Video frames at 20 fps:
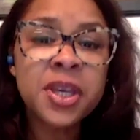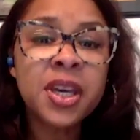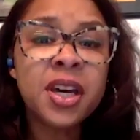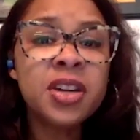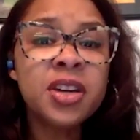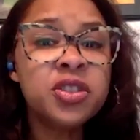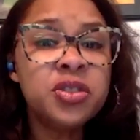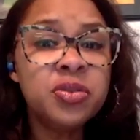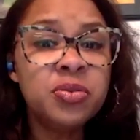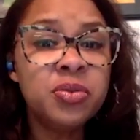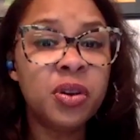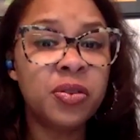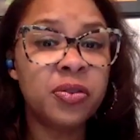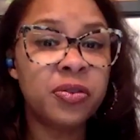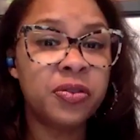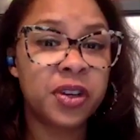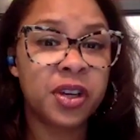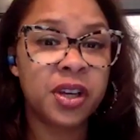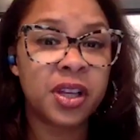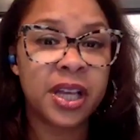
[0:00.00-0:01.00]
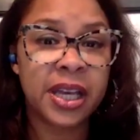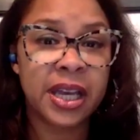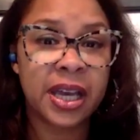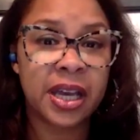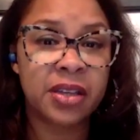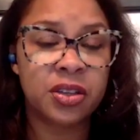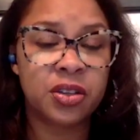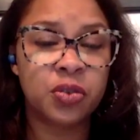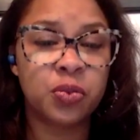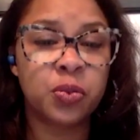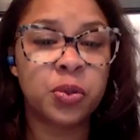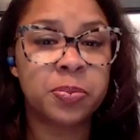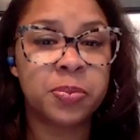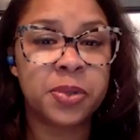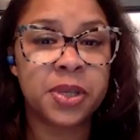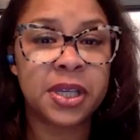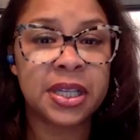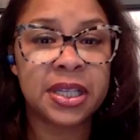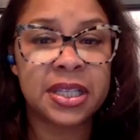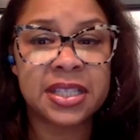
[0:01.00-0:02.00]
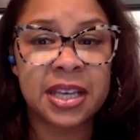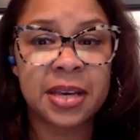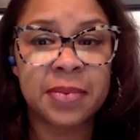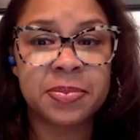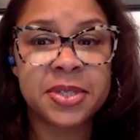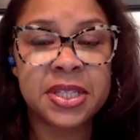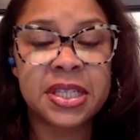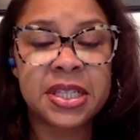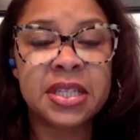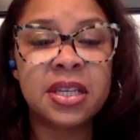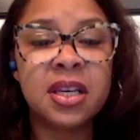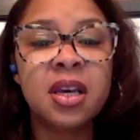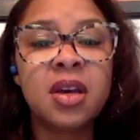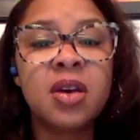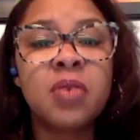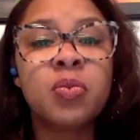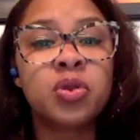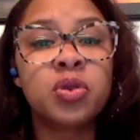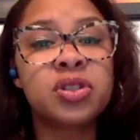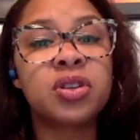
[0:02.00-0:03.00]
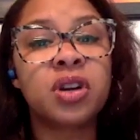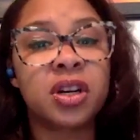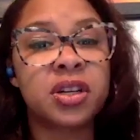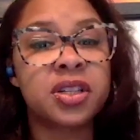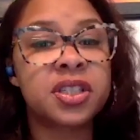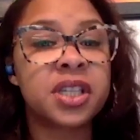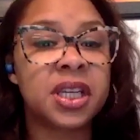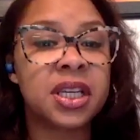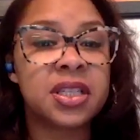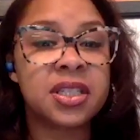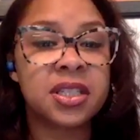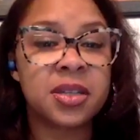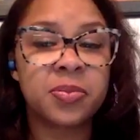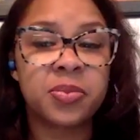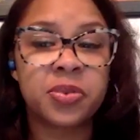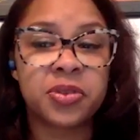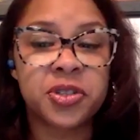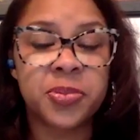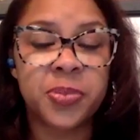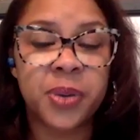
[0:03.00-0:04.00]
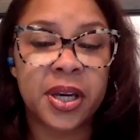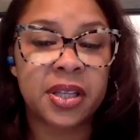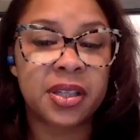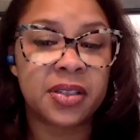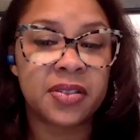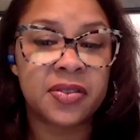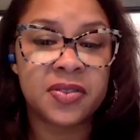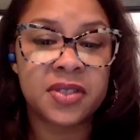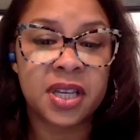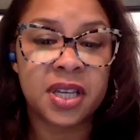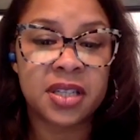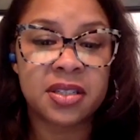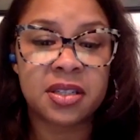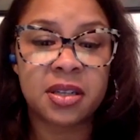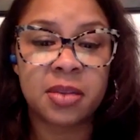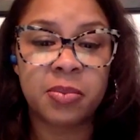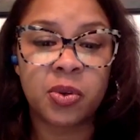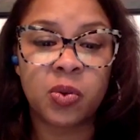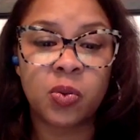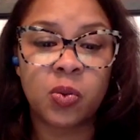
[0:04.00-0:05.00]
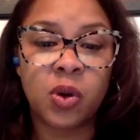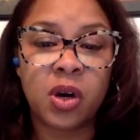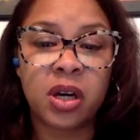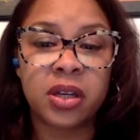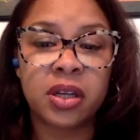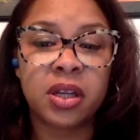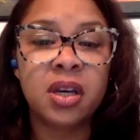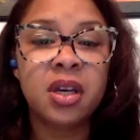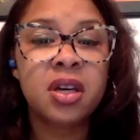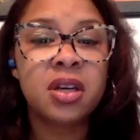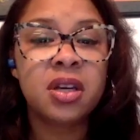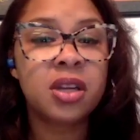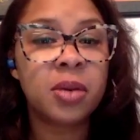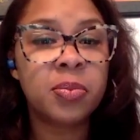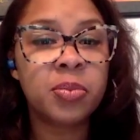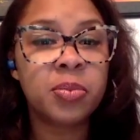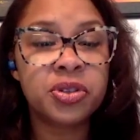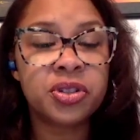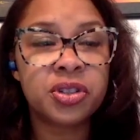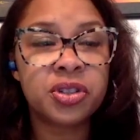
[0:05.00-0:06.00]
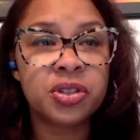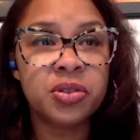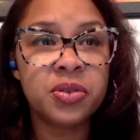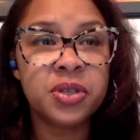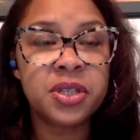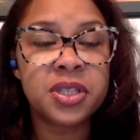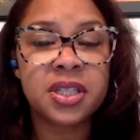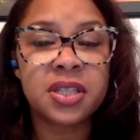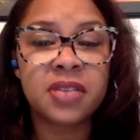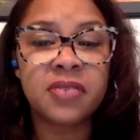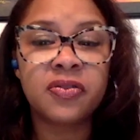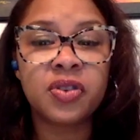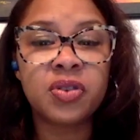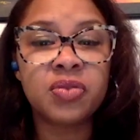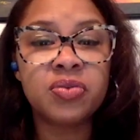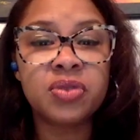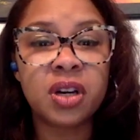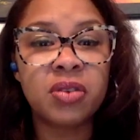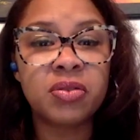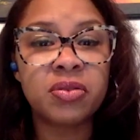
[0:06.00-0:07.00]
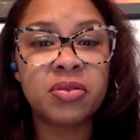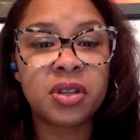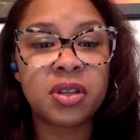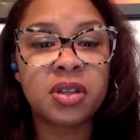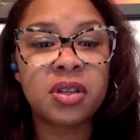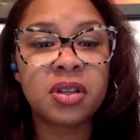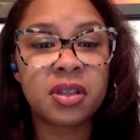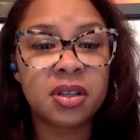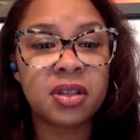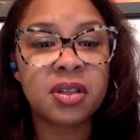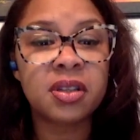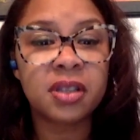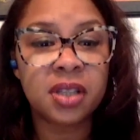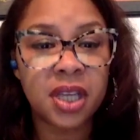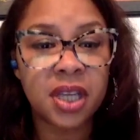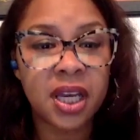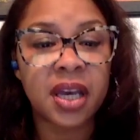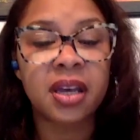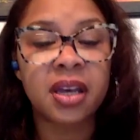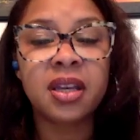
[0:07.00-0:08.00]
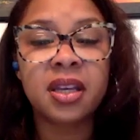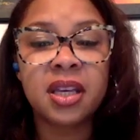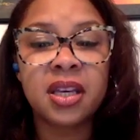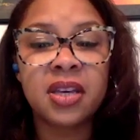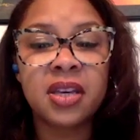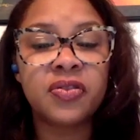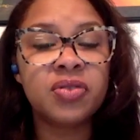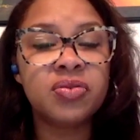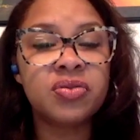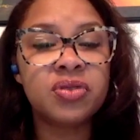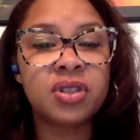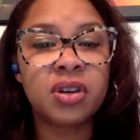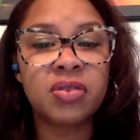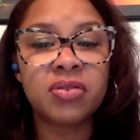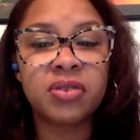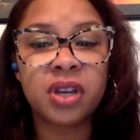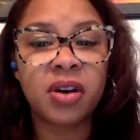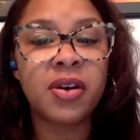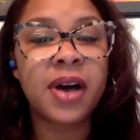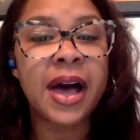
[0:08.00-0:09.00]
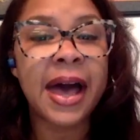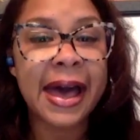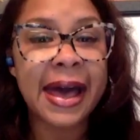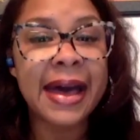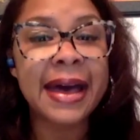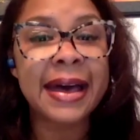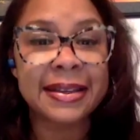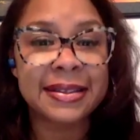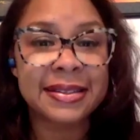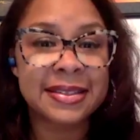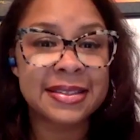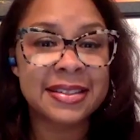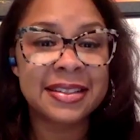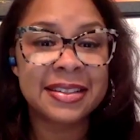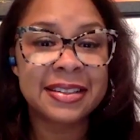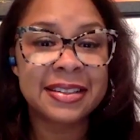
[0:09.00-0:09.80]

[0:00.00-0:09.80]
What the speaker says: because you don't feel like you would be accepted, will start changing perspectives. That's number one. Number two is if you don't know, ask.